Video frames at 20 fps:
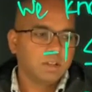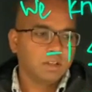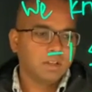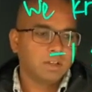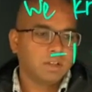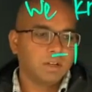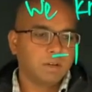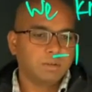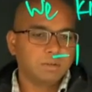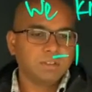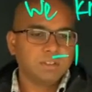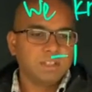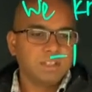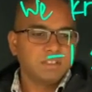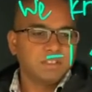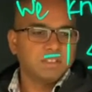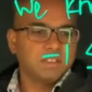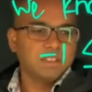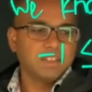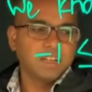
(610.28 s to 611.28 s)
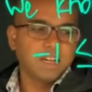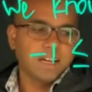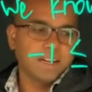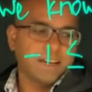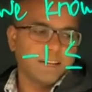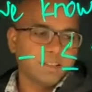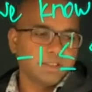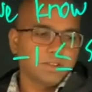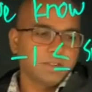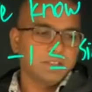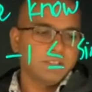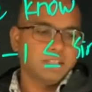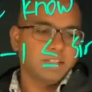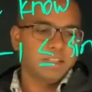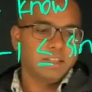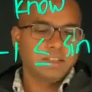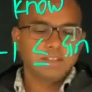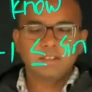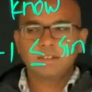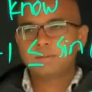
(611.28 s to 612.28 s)
Now this line
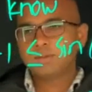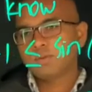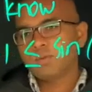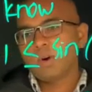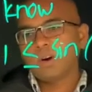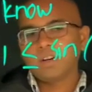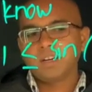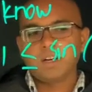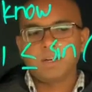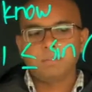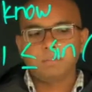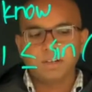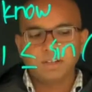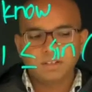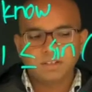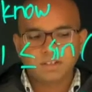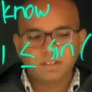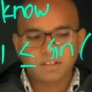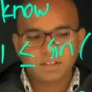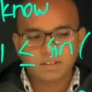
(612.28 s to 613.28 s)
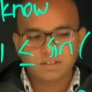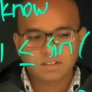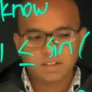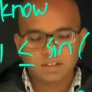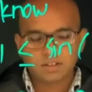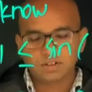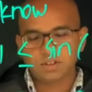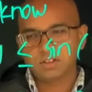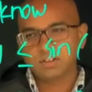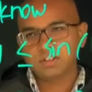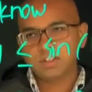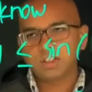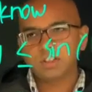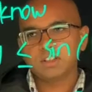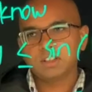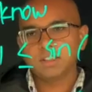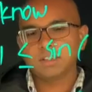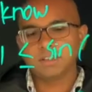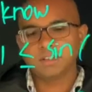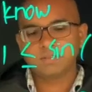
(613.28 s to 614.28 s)
actually, it seems one line, but it says actually three
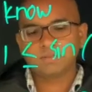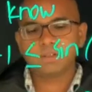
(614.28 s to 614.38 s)
things.